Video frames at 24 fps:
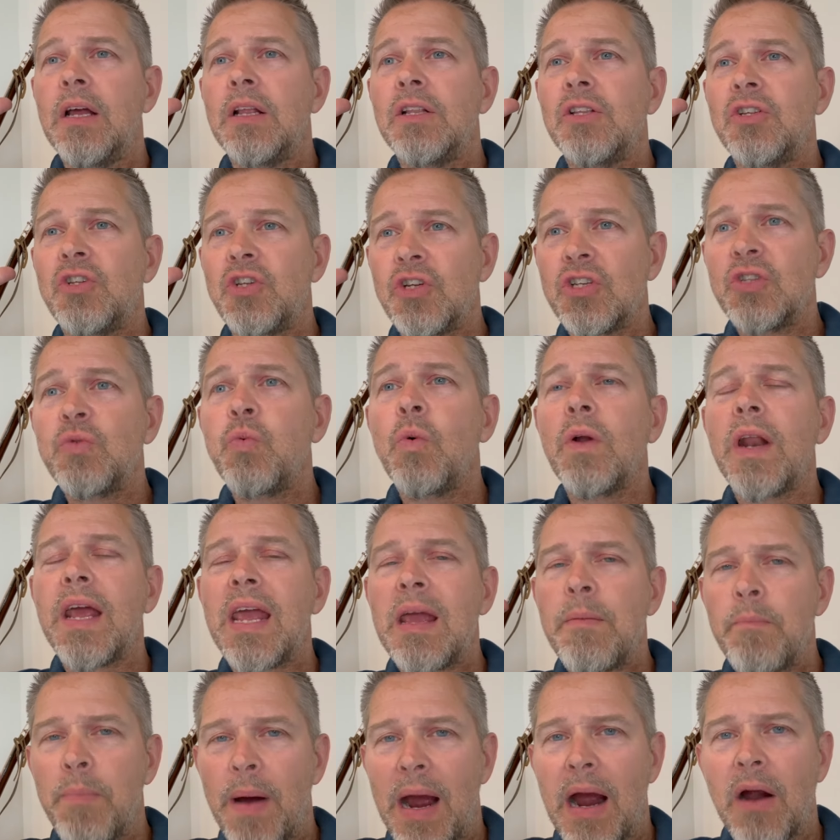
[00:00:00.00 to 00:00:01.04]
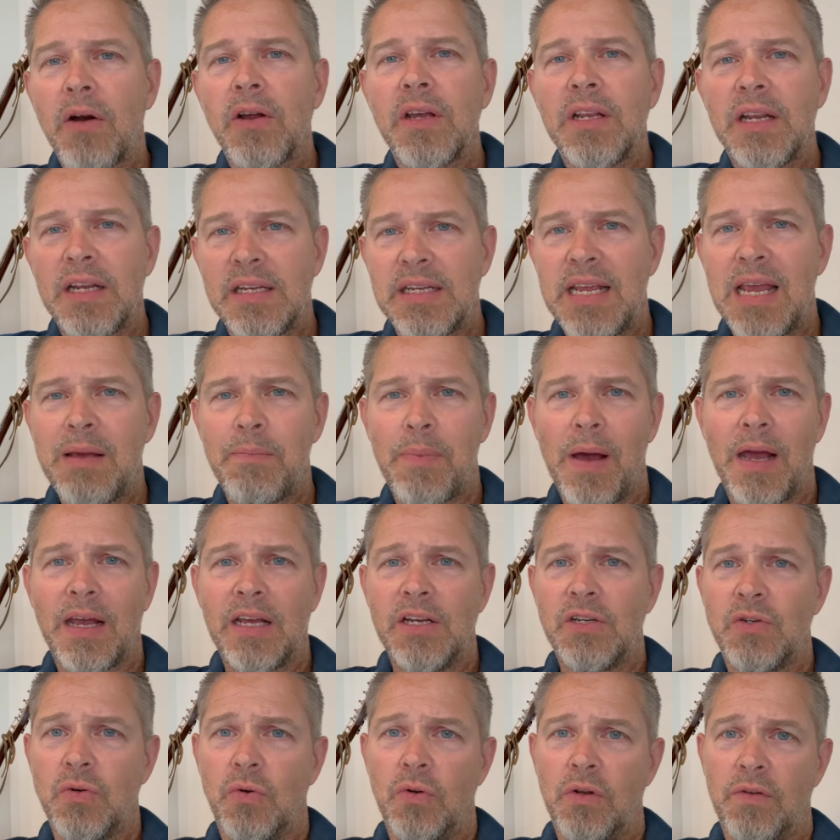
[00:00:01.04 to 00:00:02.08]
just want to empower you to take back
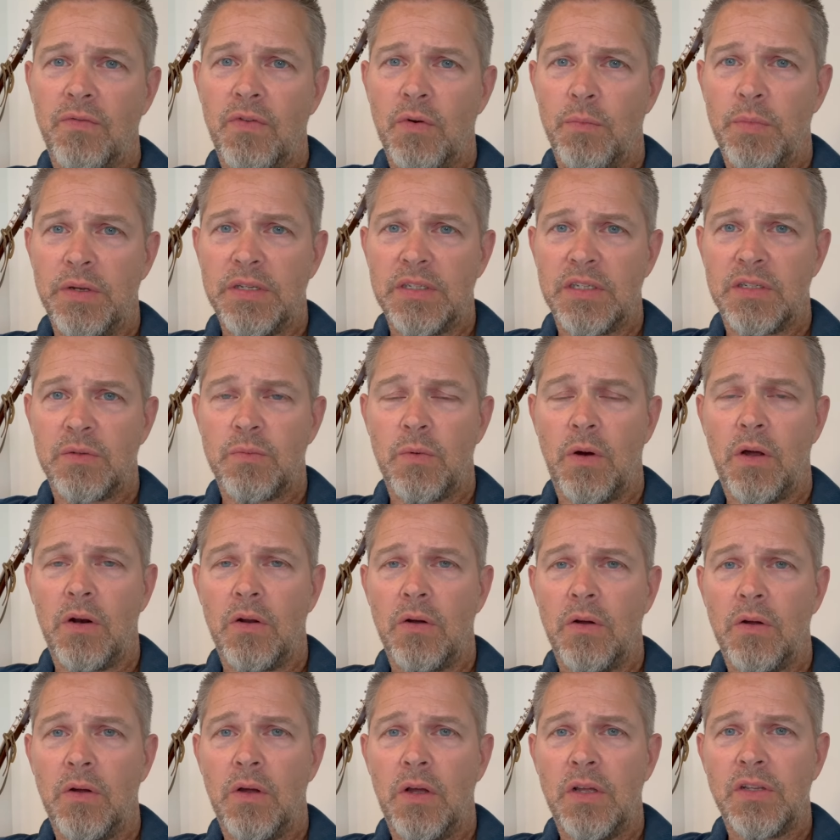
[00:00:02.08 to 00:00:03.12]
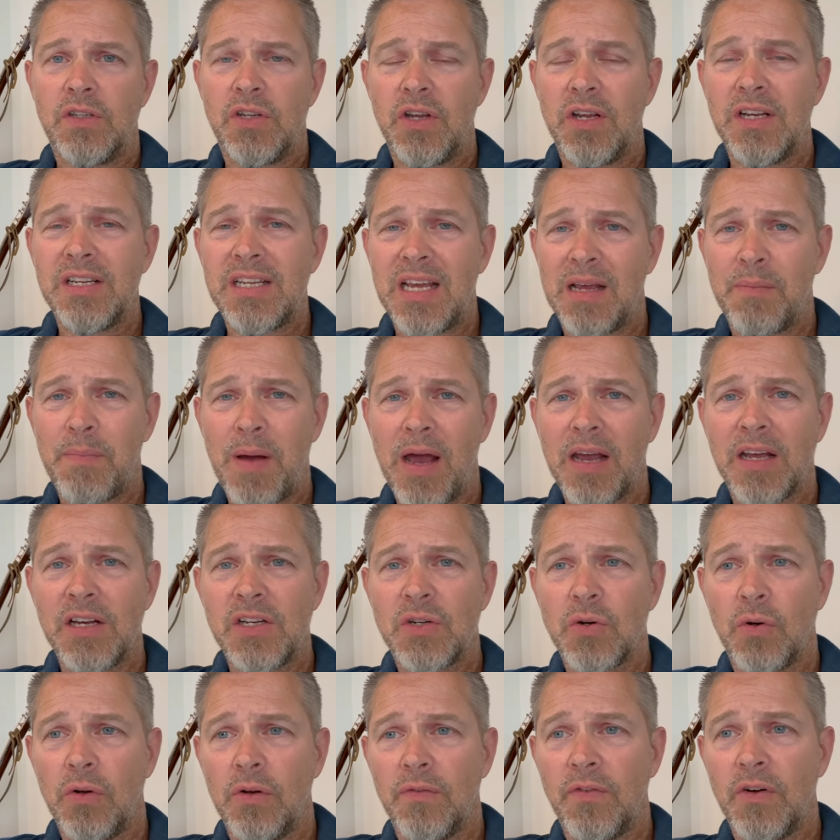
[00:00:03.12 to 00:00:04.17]
control of your business model so you can take back
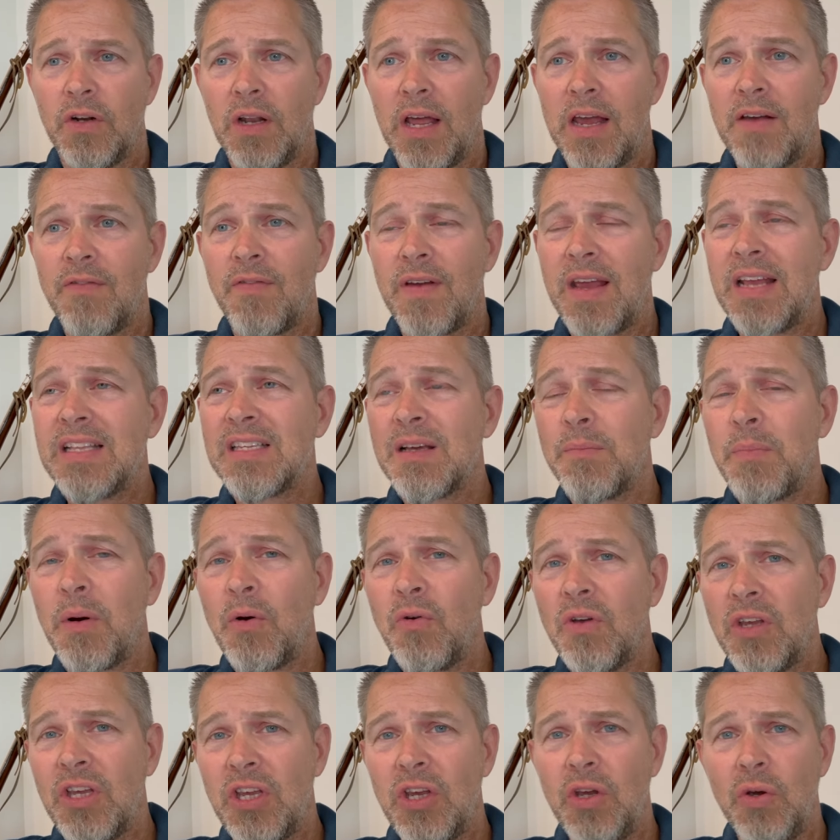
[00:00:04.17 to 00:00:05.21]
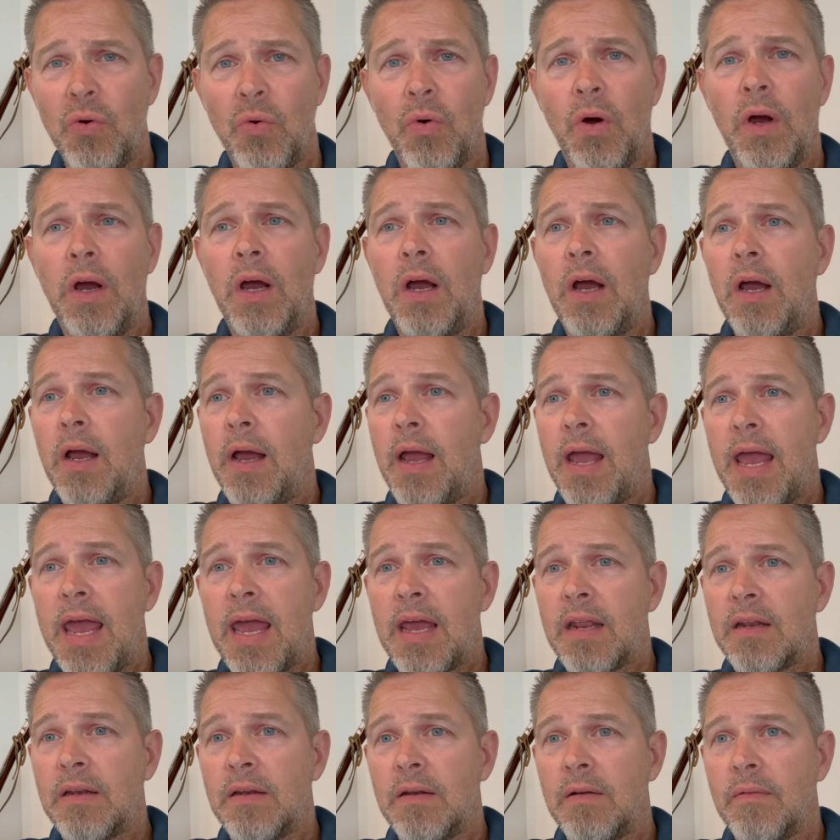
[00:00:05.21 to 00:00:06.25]
control of your life. It's about you.
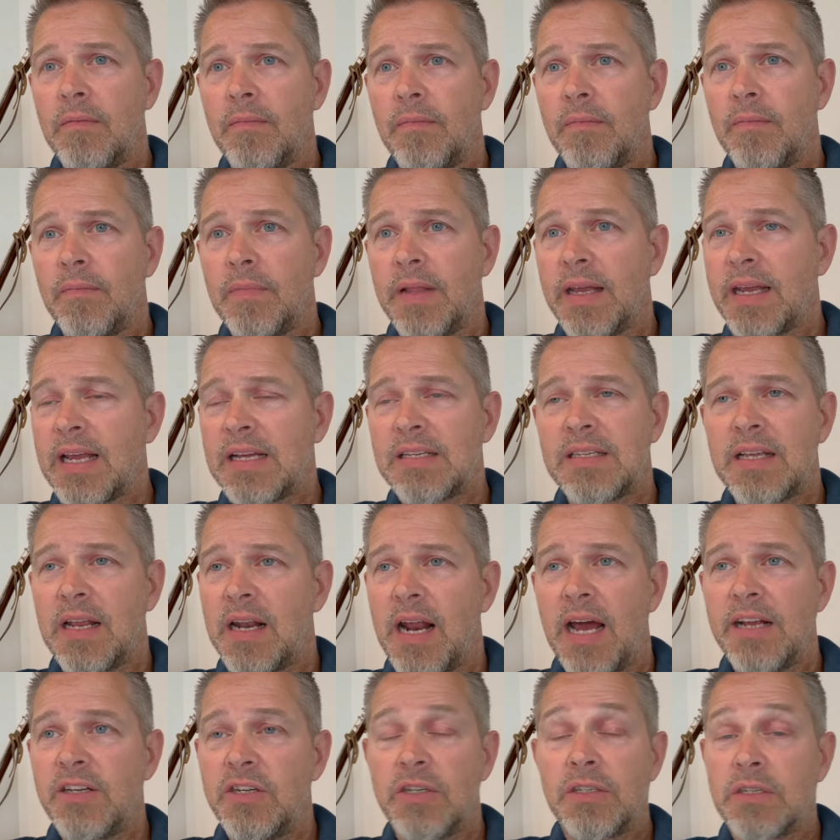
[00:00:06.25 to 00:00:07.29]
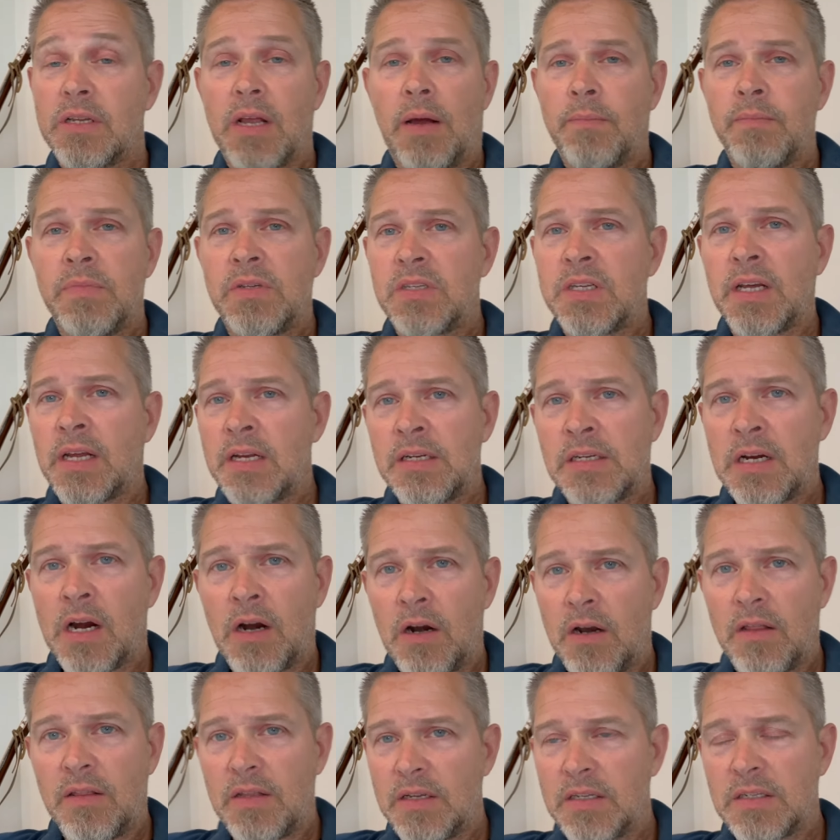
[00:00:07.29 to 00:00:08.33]
And like I said, I'm sick and
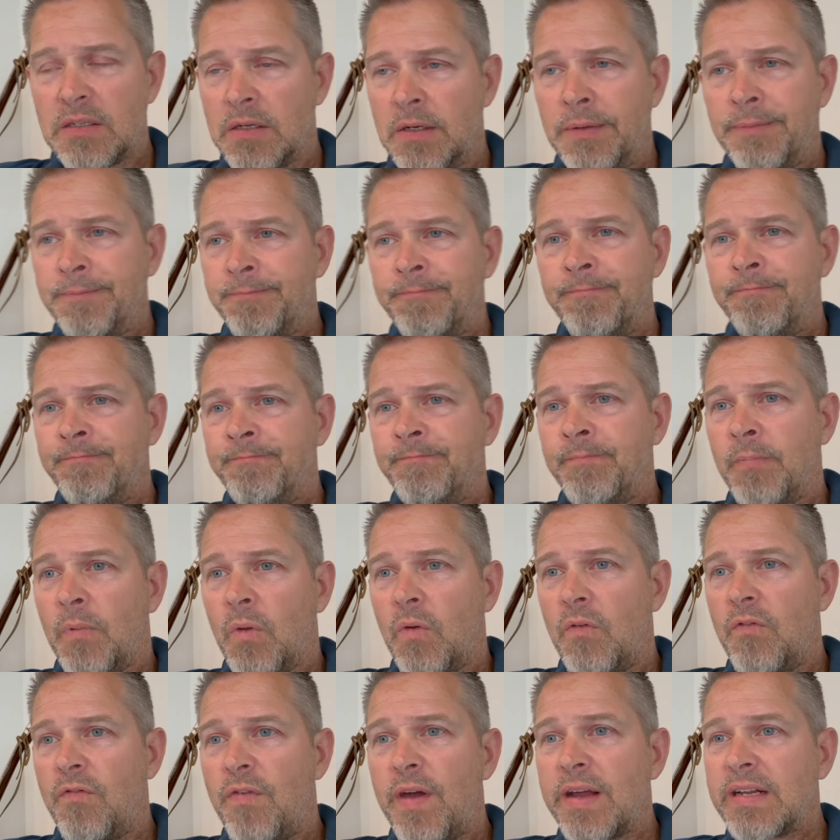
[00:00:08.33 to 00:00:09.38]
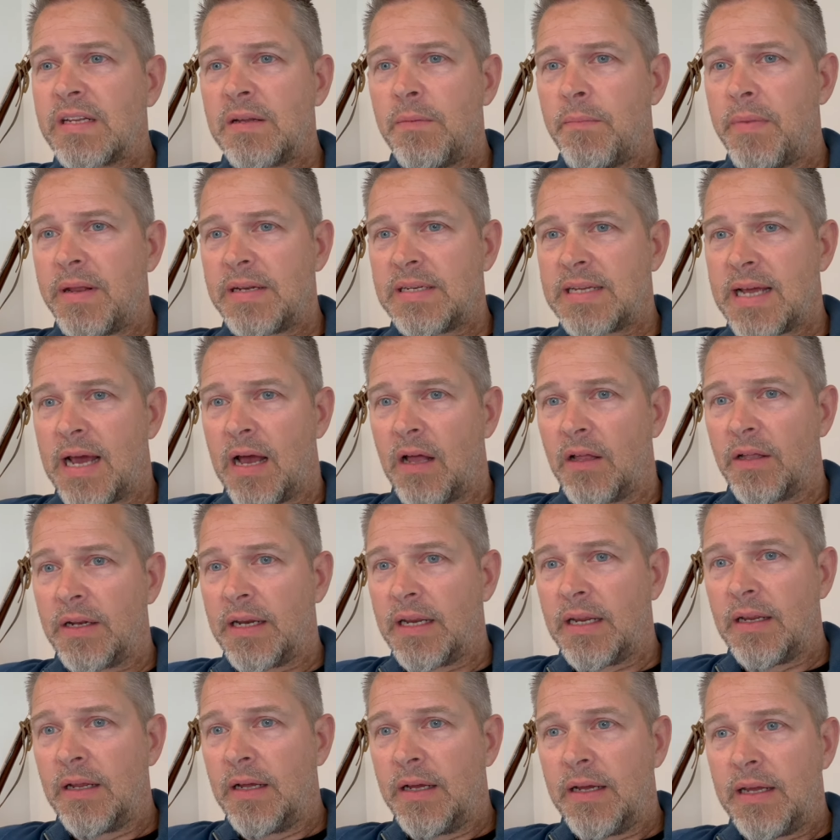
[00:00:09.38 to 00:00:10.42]
tired of this victim
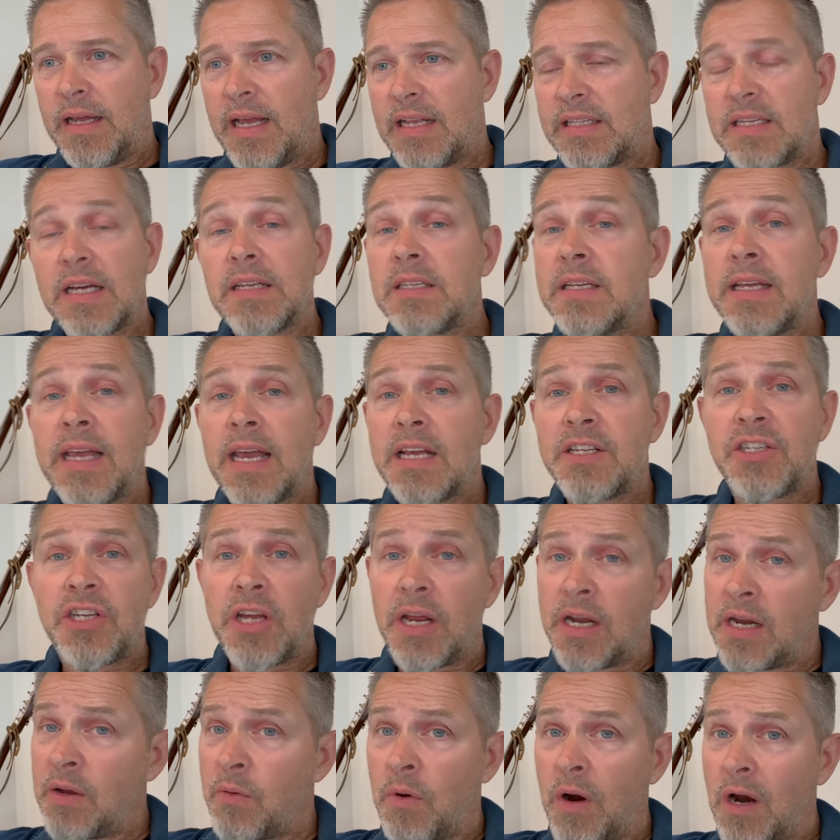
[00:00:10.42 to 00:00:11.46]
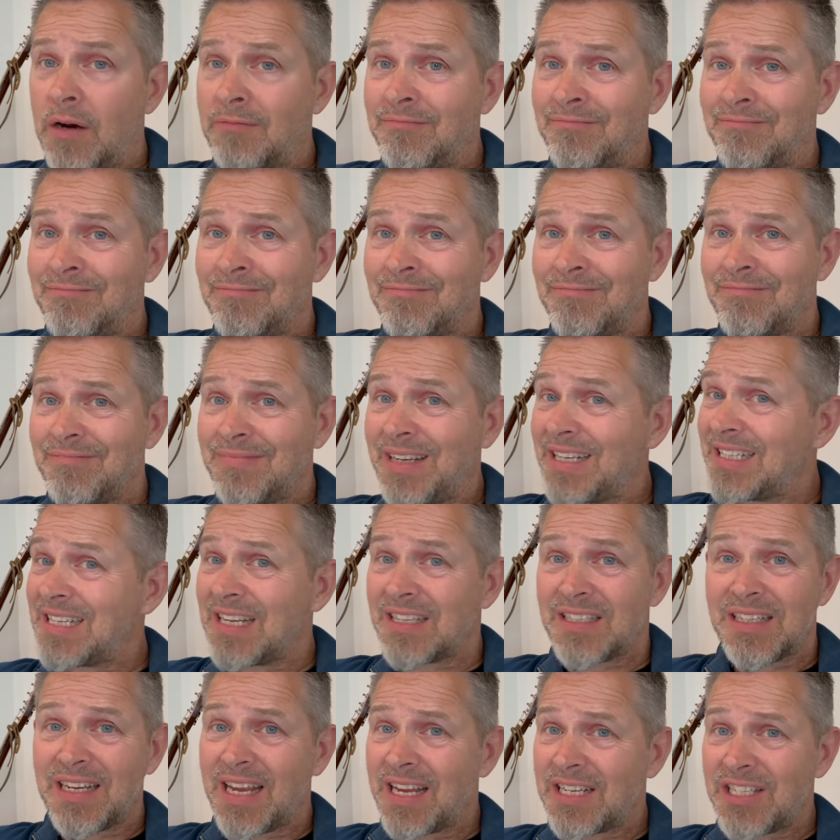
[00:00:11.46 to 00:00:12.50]
mentality. It doesn't get you anywhere. It
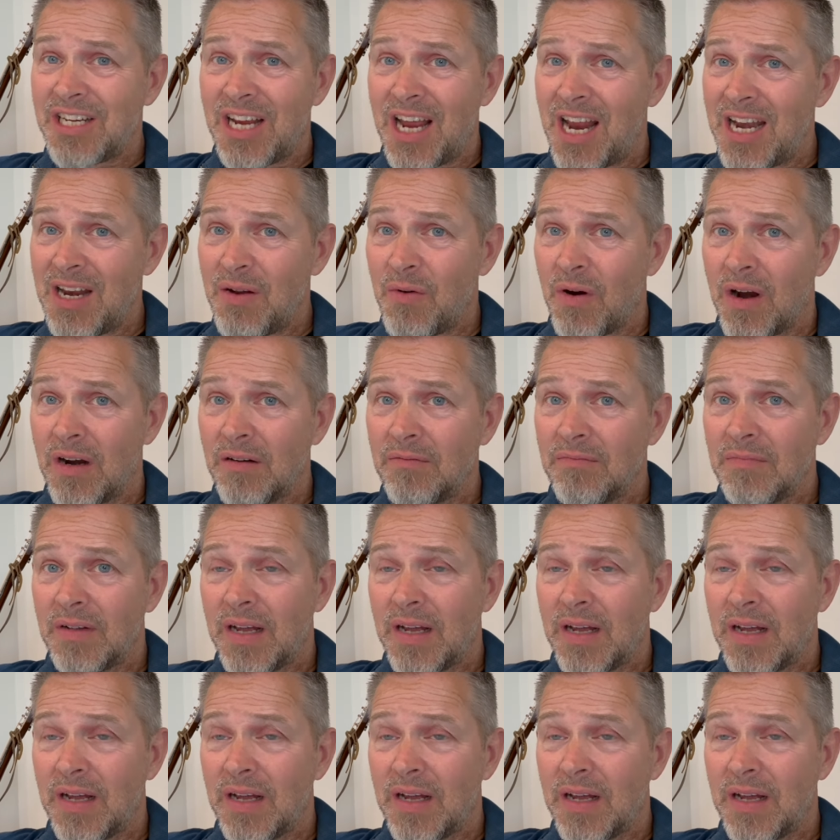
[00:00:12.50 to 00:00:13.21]
doesn't get you anywhere.